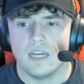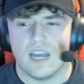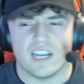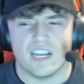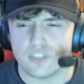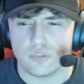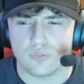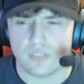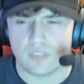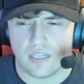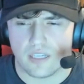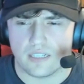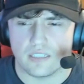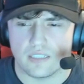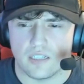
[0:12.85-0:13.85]
I just use
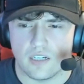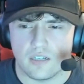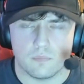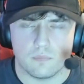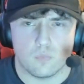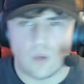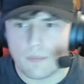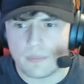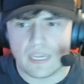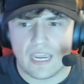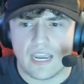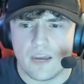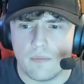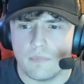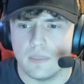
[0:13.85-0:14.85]
like a
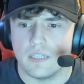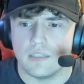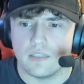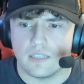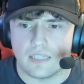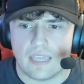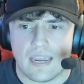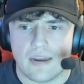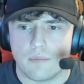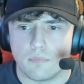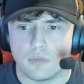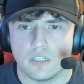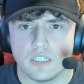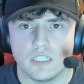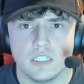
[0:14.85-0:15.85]
webcam and the
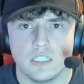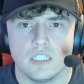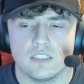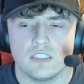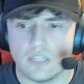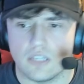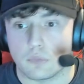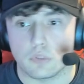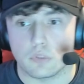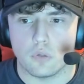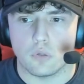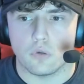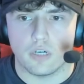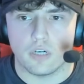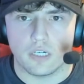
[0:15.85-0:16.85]
camera to like
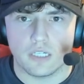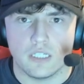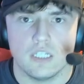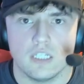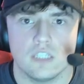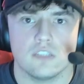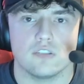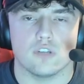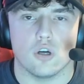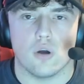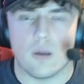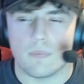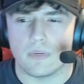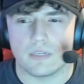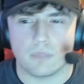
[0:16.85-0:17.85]
record. So
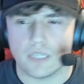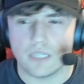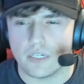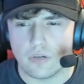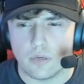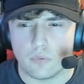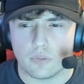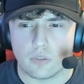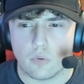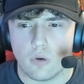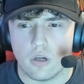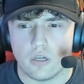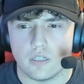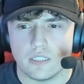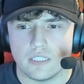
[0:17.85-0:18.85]
I've been playing around with the
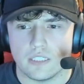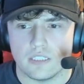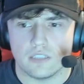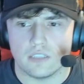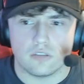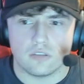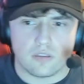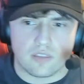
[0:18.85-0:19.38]
quality.